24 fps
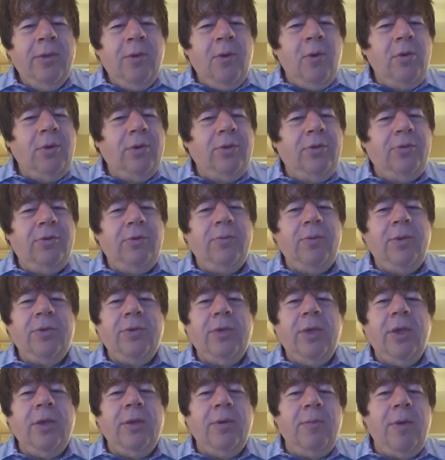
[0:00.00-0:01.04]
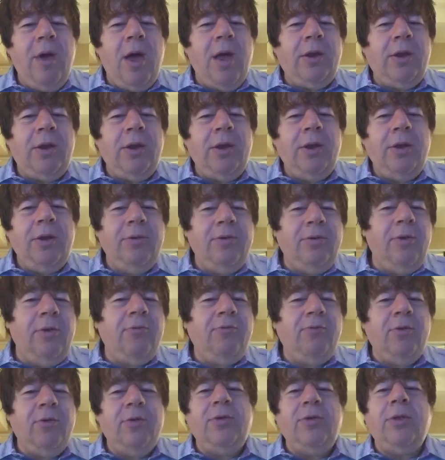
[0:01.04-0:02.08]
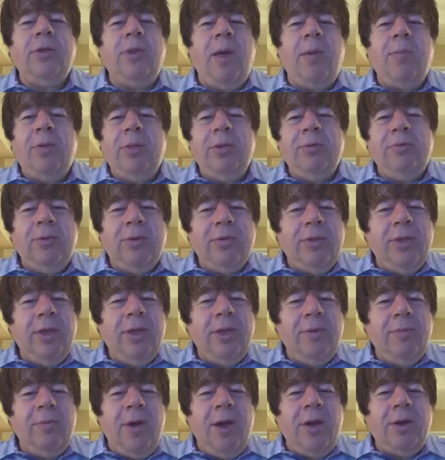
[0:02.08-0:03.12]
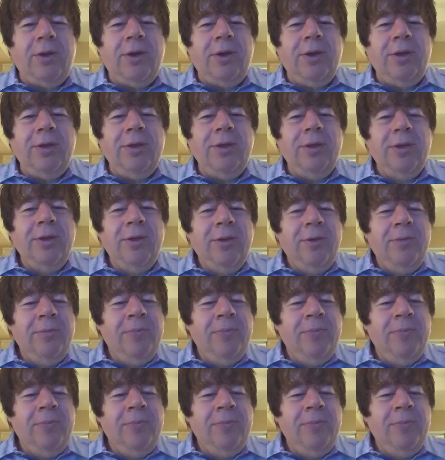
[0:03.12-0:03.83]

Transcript: gold as a risky commodity, silver as a doubly risky commodity.